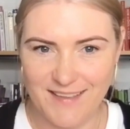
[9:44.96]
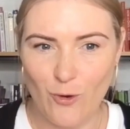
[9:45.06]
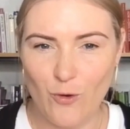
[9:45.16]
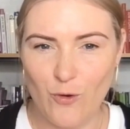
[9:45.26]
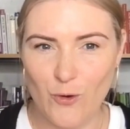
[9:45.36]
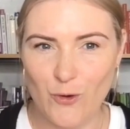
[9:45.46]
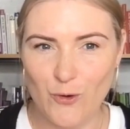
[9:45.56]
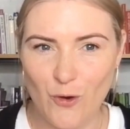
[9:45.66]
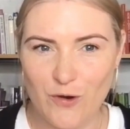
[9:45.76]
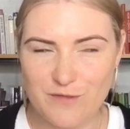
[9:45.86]
or
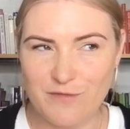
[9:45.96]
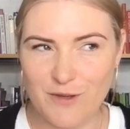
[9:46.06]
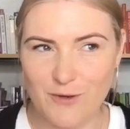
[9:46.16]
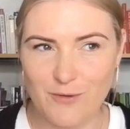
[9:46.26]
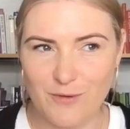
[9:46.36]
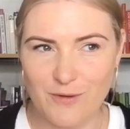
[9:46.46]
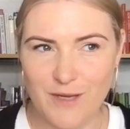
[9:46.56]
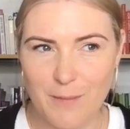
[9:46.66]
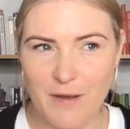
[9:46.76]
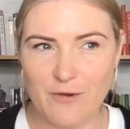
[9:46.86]

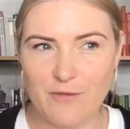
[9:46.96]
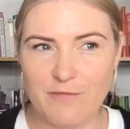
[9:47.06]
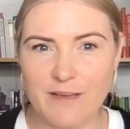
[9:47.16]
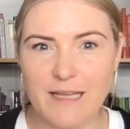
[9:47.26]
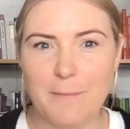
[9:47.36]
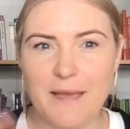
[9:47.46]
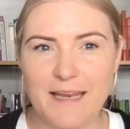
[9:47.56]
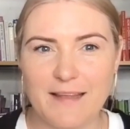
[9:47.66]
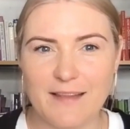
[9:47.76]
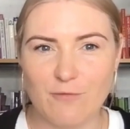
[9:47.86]
it might not feel
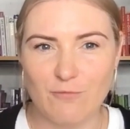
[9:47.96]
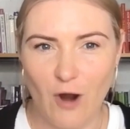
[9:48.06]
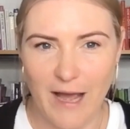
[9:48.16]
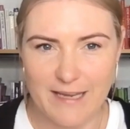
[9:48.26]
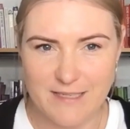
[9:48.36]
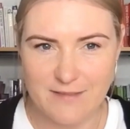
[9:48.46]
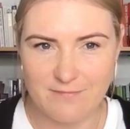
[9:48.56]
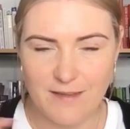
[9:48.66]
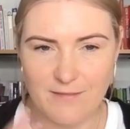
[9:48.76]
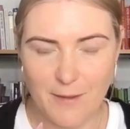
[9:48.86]
immediately right,
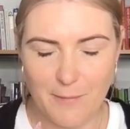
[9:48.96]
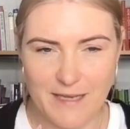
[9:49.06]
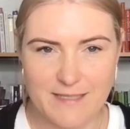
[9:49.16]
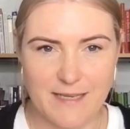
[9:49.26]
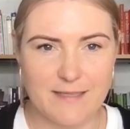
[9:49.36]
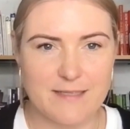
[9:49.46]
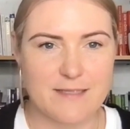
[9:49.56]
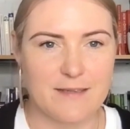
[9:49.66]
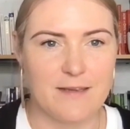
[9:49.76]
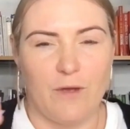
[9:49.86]
if that makes
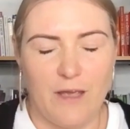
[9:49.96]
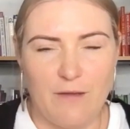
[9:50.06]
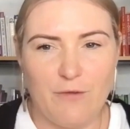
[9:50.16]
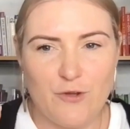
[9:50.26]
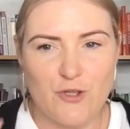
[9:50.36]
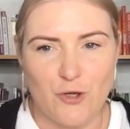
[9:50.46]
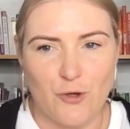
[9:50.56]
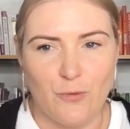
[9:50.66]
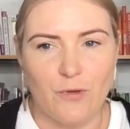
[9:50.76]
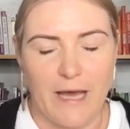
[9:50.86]
sense. If you
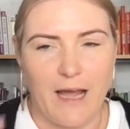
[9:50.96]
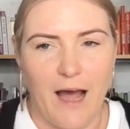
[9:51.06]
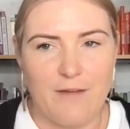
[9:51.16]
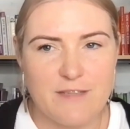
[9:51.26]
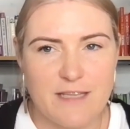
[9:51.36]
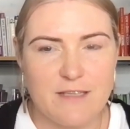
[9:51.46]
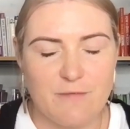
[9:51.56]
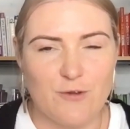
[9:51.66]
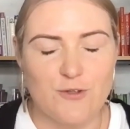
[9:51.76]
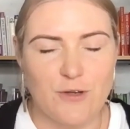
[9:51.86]
do, like after this, if
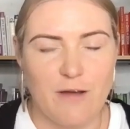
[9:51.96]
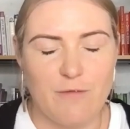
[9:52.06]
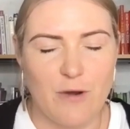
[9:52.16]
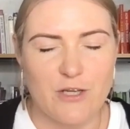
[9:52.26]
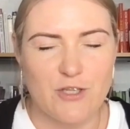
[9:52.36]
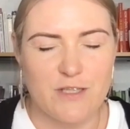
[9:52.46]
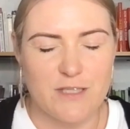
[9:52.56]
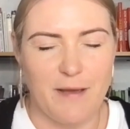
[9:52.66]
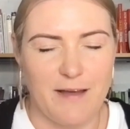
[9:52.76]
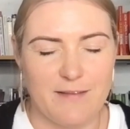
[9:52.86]
you do have questions
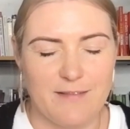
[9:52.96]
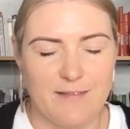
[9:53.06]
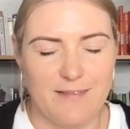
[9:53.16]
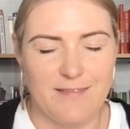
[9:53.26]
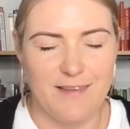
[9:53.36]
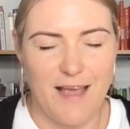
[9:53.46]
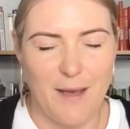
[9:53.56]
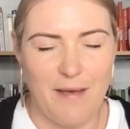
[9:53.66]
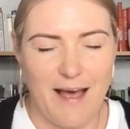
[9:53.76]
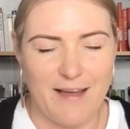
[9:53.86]
about
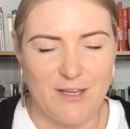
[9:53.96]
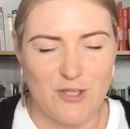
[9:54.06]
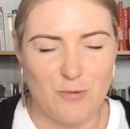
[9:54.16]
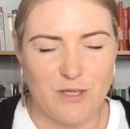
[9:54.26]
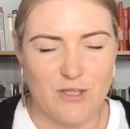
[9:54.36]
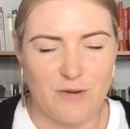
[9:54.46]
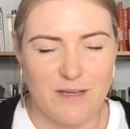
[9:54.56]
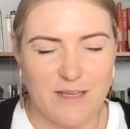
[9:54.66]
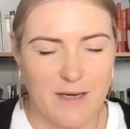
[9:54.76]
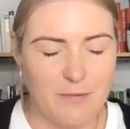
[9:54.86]
intuition or
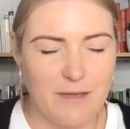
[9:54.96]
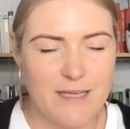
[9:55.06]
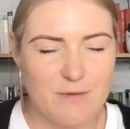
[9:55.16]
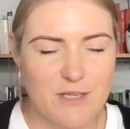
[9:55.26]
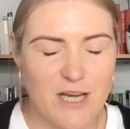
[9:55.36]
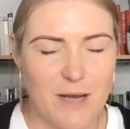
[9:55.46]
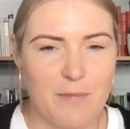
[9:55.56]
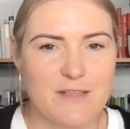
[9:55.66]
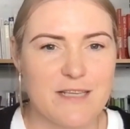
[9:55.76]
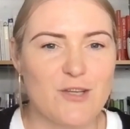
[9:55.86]
anxiety, please reach out
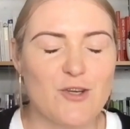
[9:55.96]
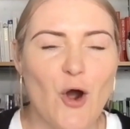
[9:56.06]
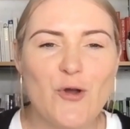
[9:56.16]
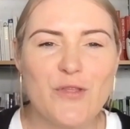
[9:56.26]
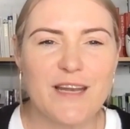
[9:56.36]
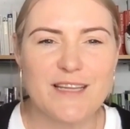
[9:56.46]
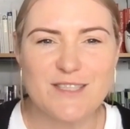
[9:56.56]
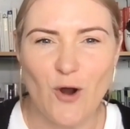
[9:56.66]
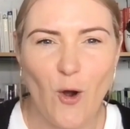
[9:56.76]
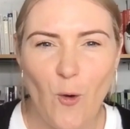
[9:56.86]
because I know that it's
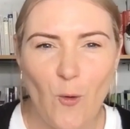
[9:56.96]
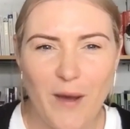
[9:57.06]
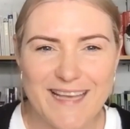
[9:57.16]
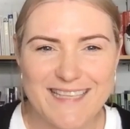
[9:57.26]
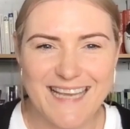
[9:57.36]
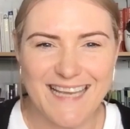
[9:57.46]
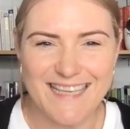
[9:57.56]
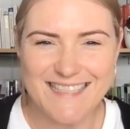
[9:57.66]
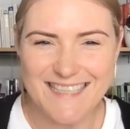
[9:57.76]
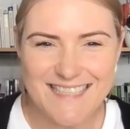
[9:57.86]
not always
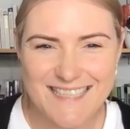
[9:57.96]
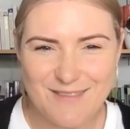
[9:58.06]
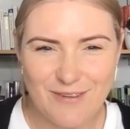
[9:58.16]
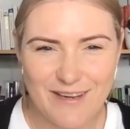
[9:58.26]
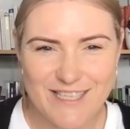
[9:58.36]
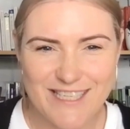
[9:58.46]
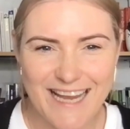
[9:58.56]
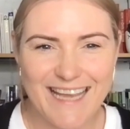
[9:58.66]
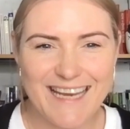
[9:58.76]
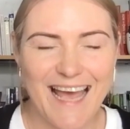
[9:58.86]
easy to
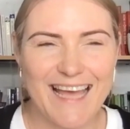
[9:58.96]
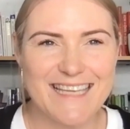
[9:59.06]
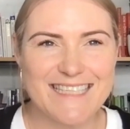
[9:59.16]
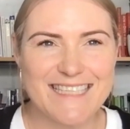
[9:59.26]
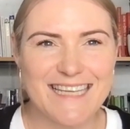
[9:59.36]
differentiate and